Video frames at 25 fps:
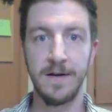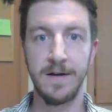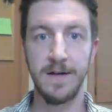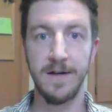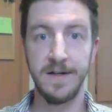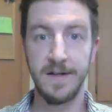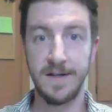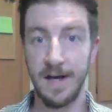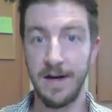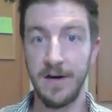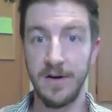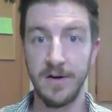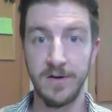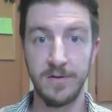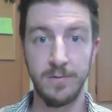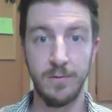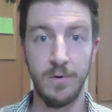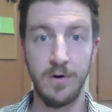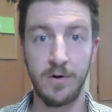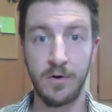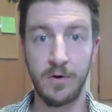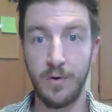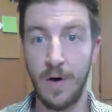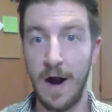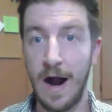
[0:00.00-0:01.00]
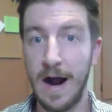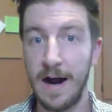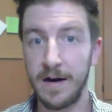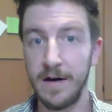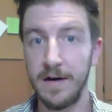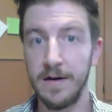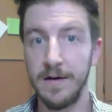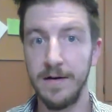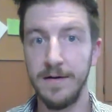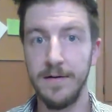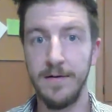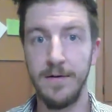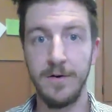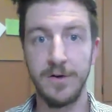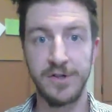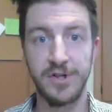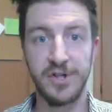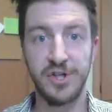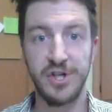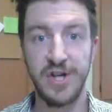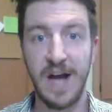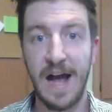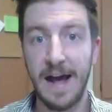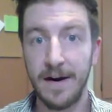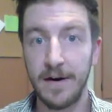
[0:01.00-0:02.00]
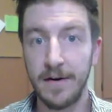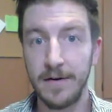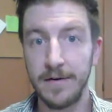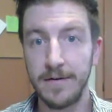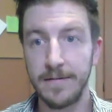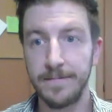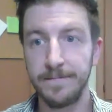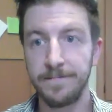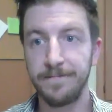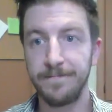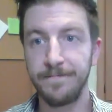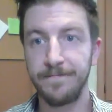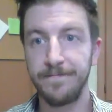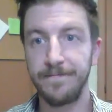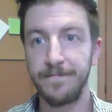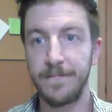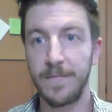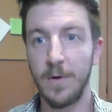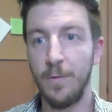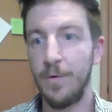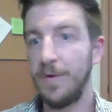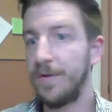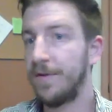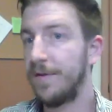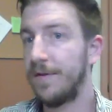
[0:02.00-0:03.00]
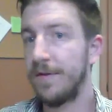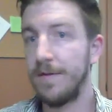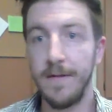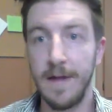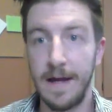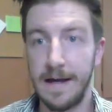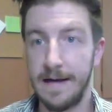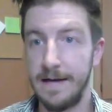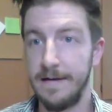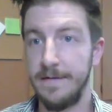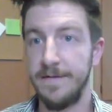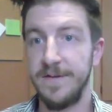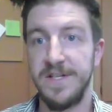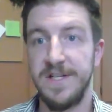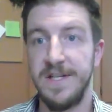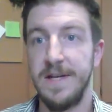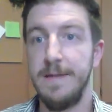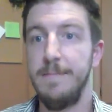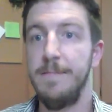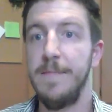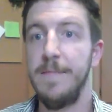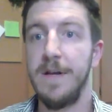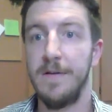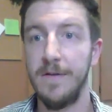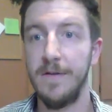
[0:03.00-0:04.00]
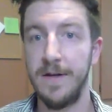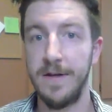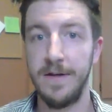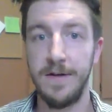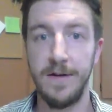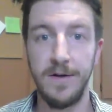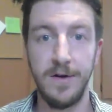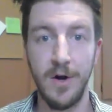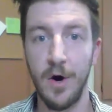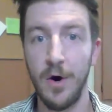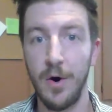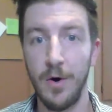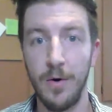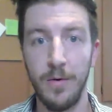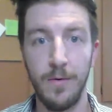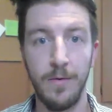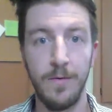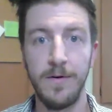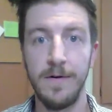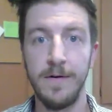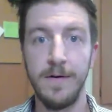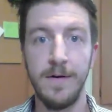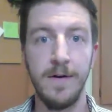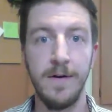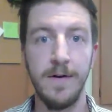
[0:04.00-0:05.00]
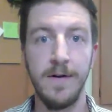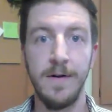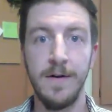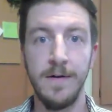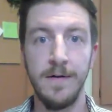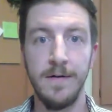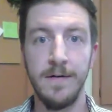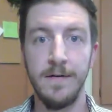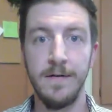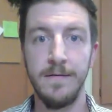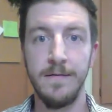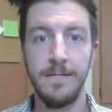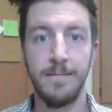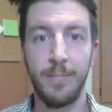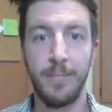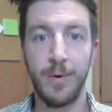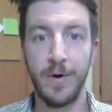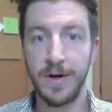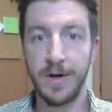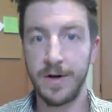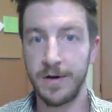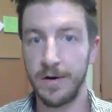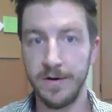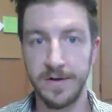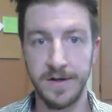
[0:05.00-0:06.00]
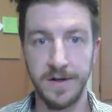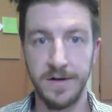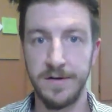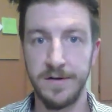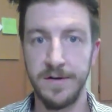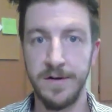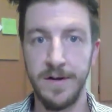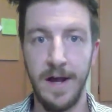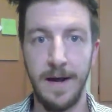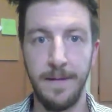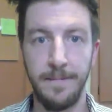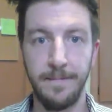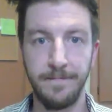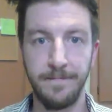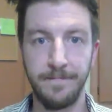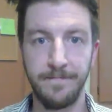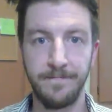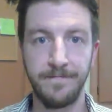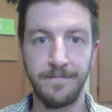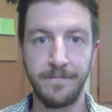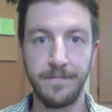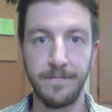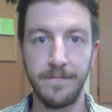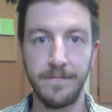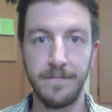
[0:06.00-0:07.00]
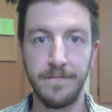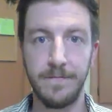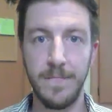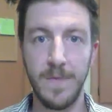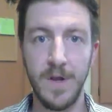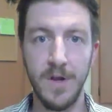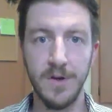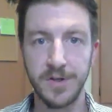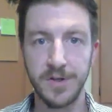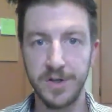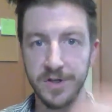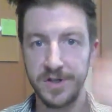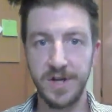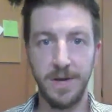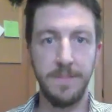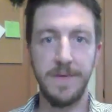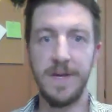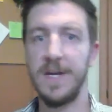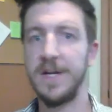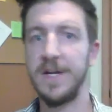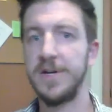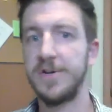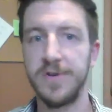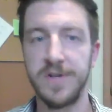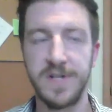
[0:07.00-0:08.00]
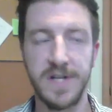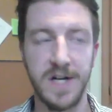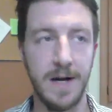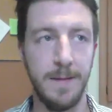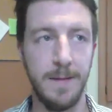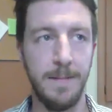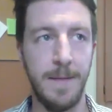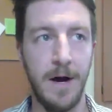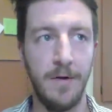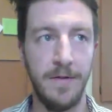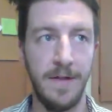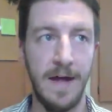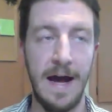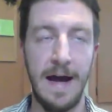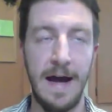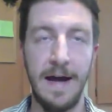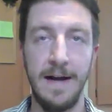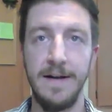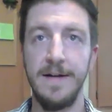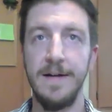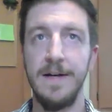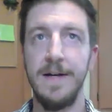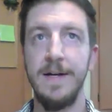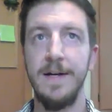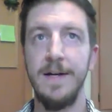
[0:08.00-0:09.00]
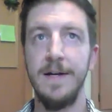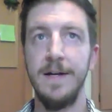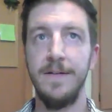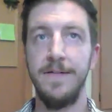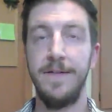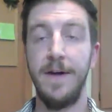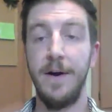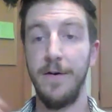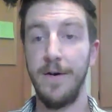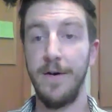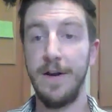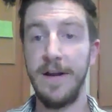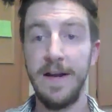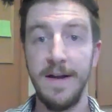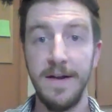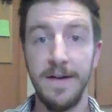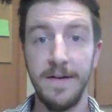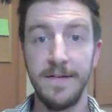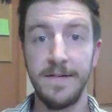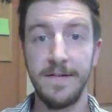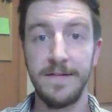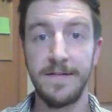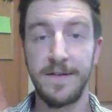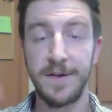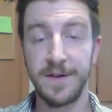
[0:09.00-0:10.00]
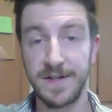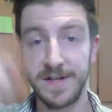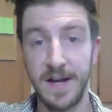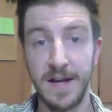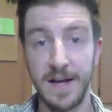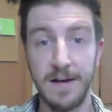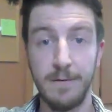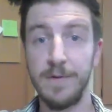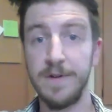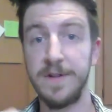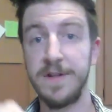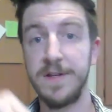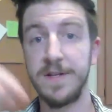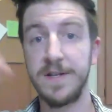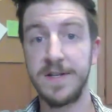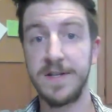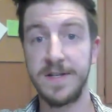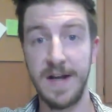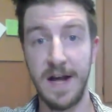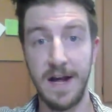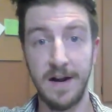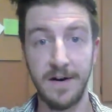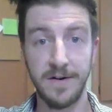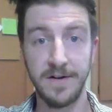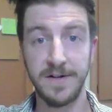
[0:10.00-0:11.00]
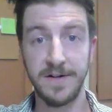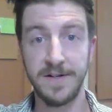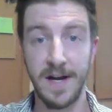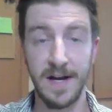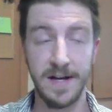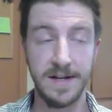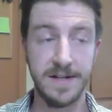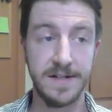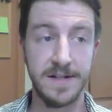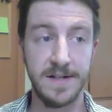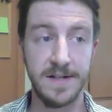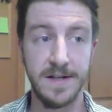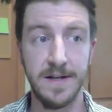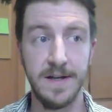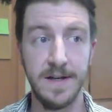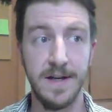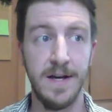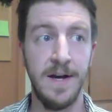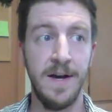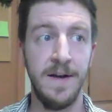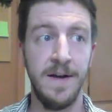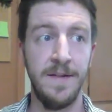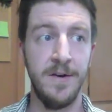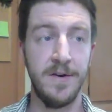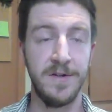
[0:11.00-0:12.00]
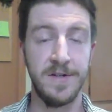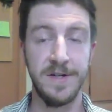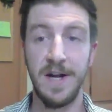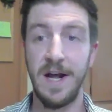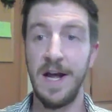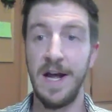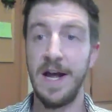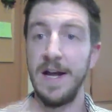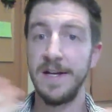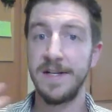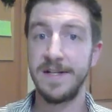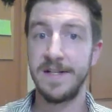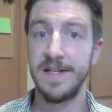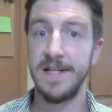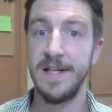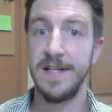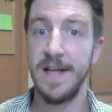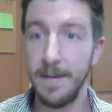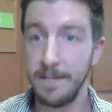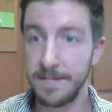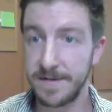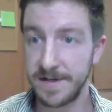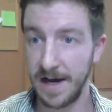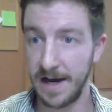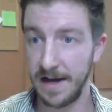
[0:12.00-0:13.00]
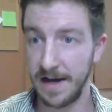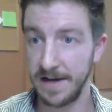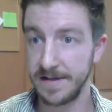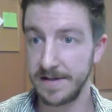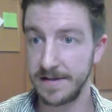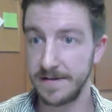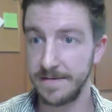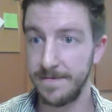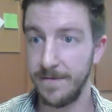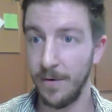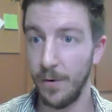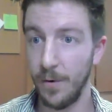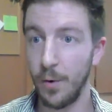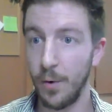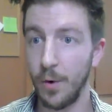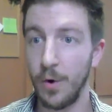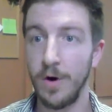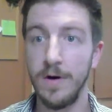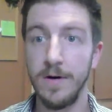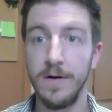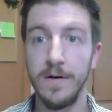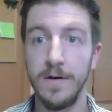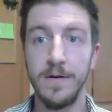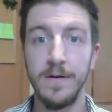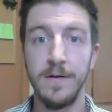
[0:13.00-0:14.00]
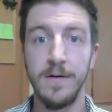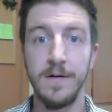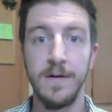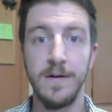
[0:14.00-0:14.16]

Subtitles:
containers will crack or shatter with like seemingly no precursor to that. So something interesting about that. There is, just like with the standard test, there's an ASTM test for